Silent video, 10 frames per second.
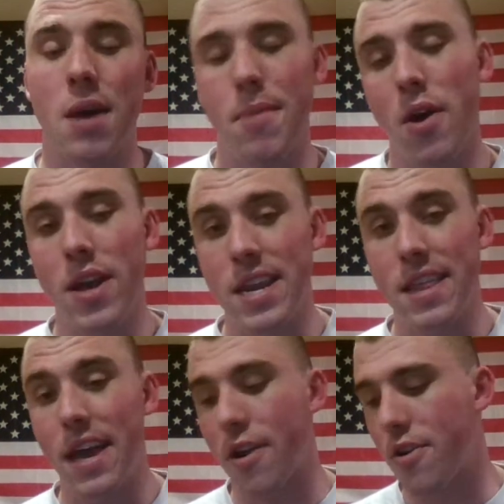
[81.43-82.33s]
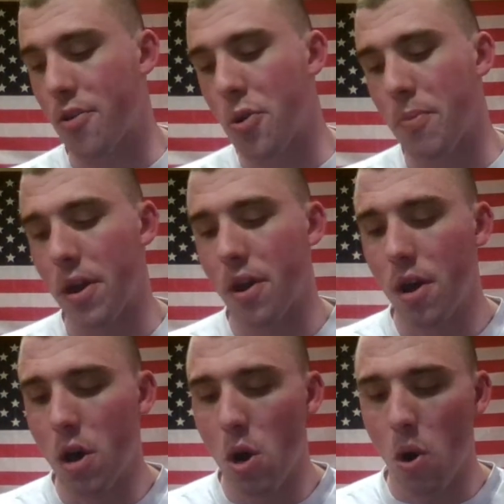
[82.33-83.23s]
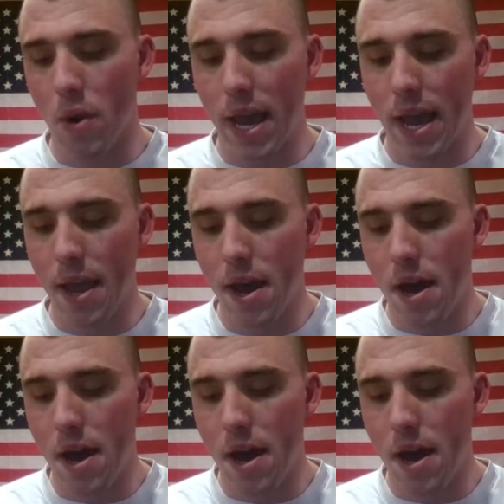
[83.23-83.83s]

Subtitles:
And I'll get into that here in a little bit, okay?